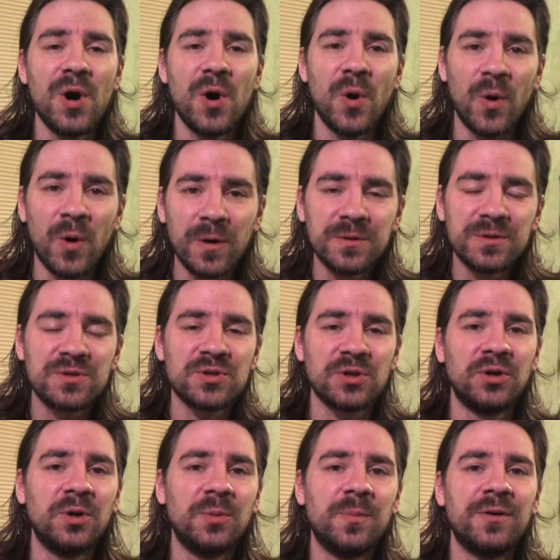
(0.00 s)
on
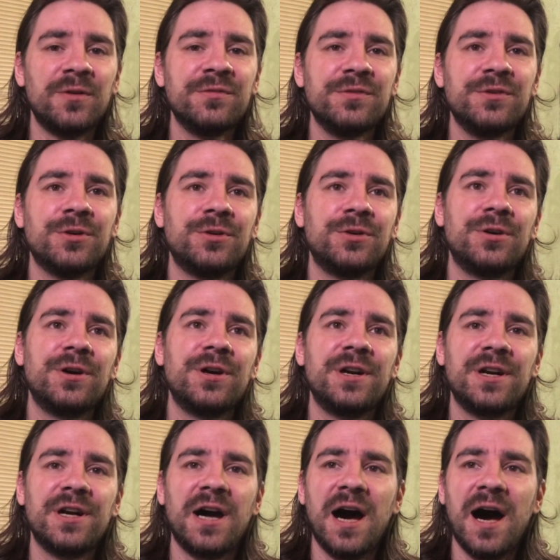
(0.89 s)
top of
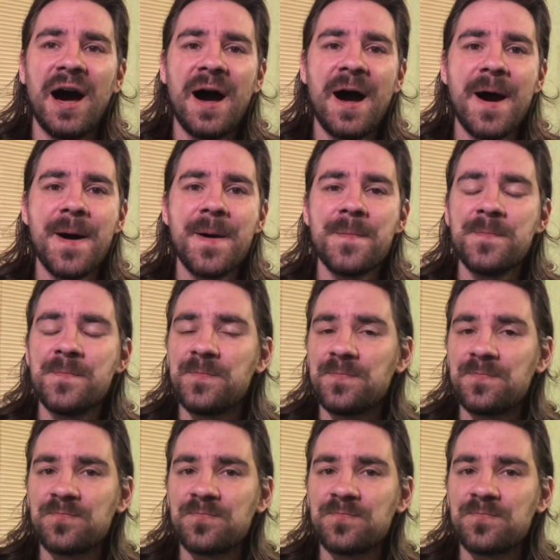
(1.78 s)
your um,